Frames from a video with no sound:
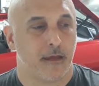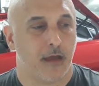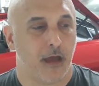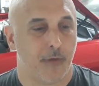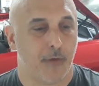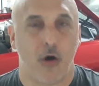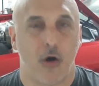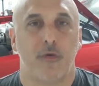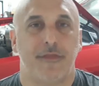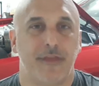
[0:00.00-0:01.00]

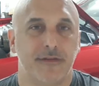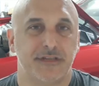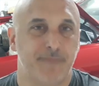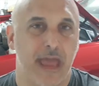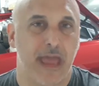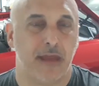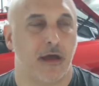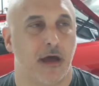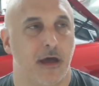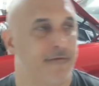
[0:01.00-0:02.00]
All within the span
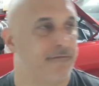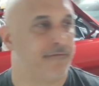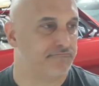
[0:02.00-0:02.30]
of